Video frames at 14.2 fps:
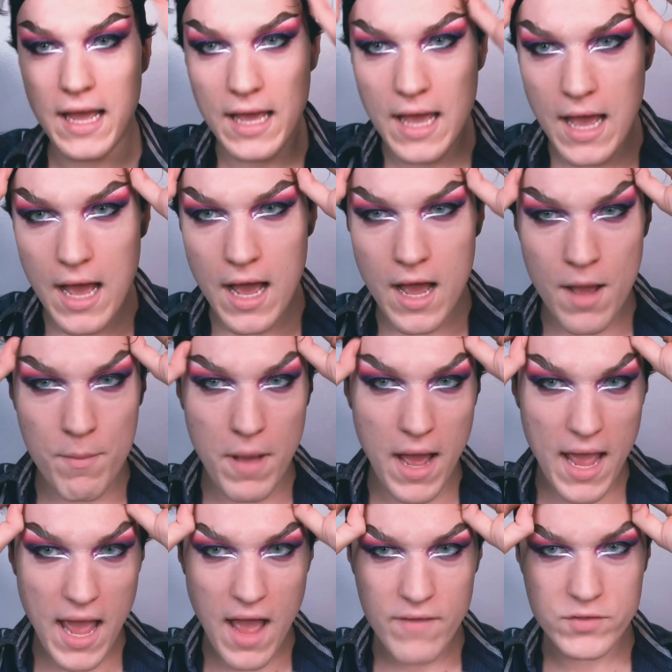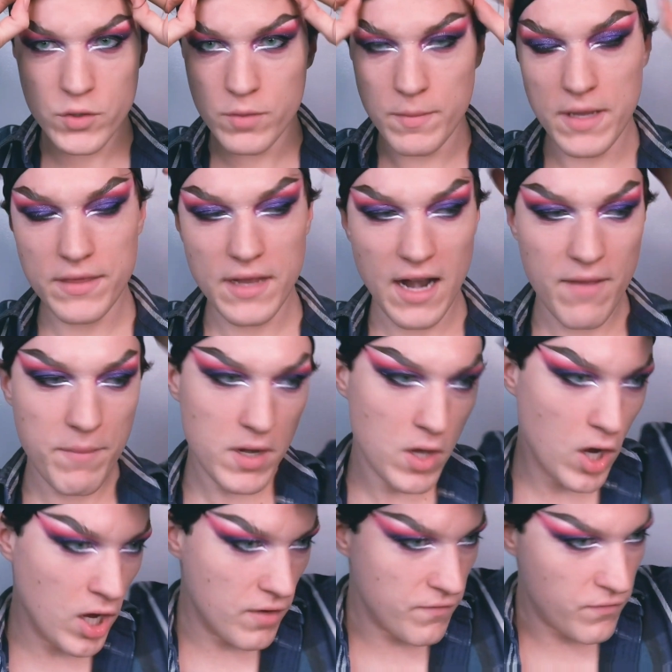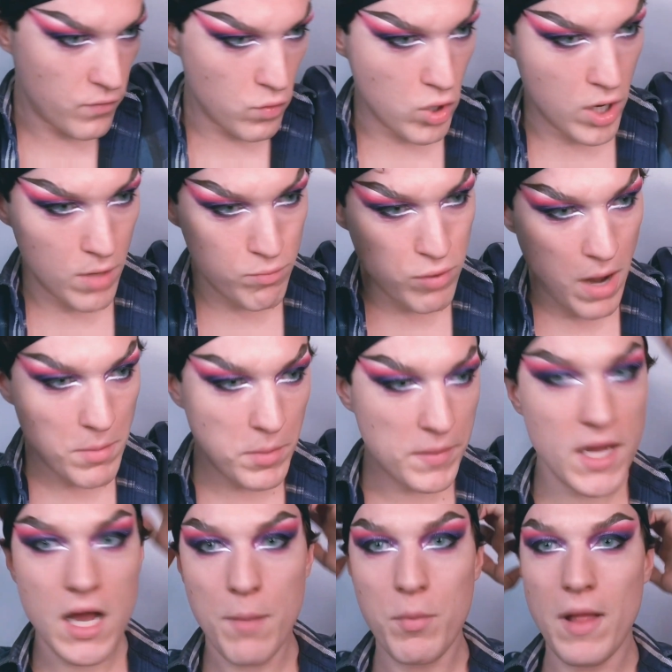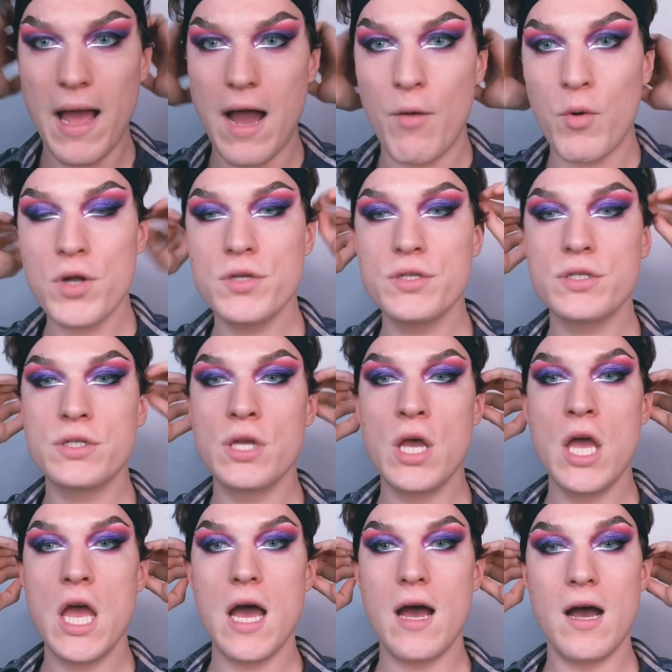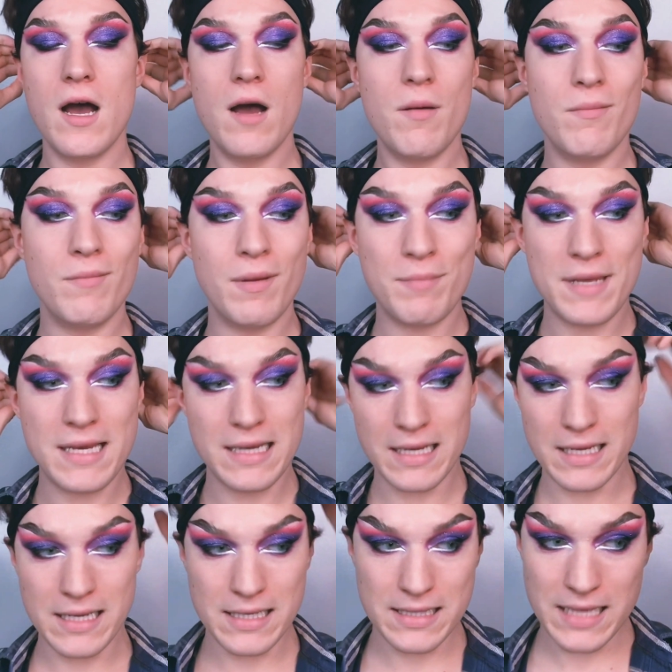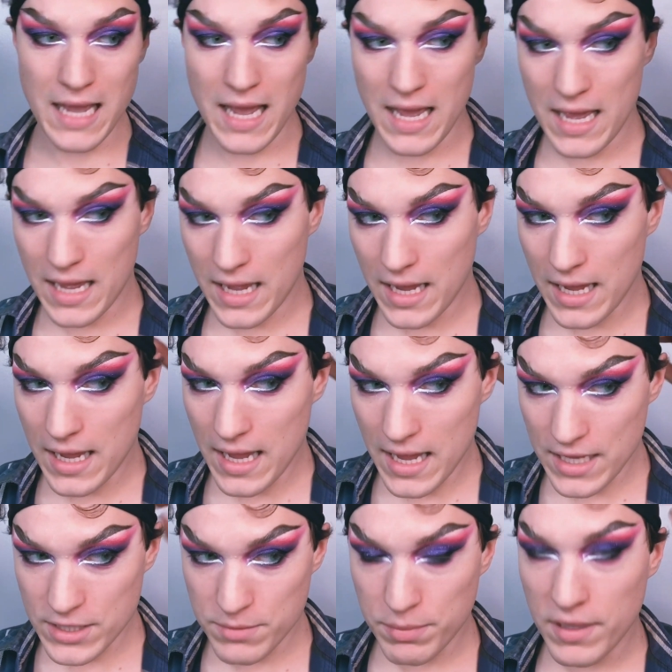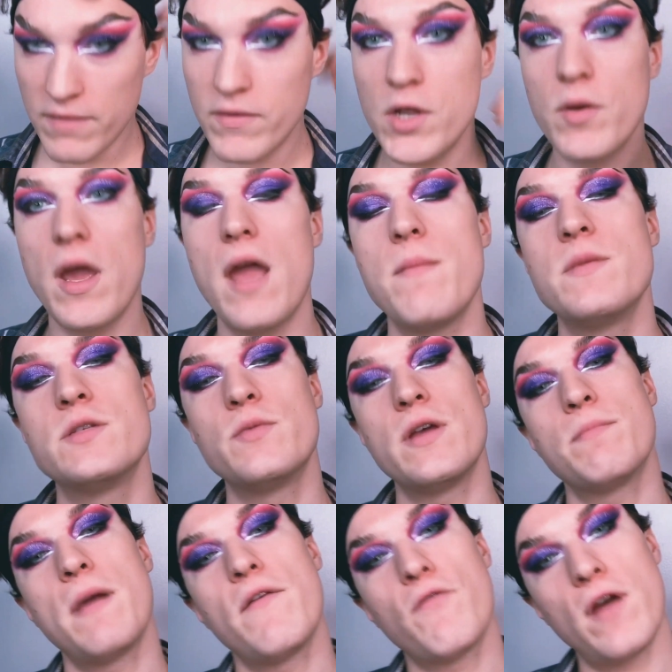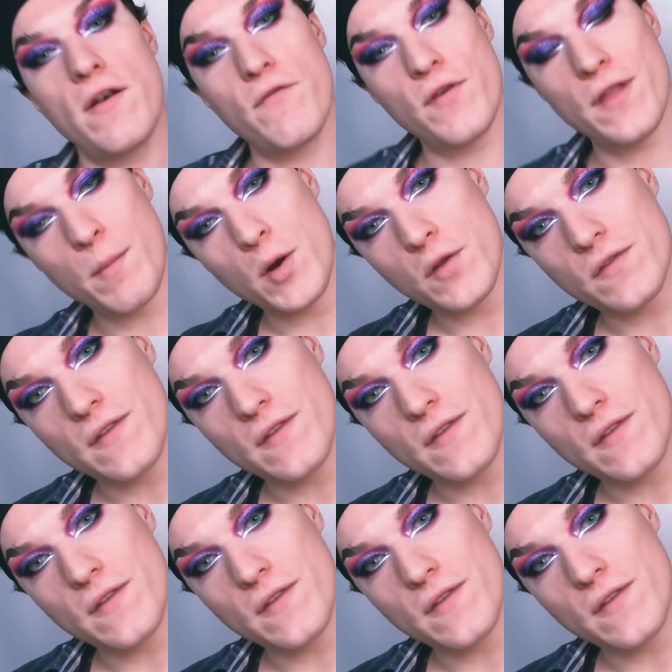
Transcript: I have to admit that I've been gone for probably a couple hours. Because I had to play video games with my friend for their birthday.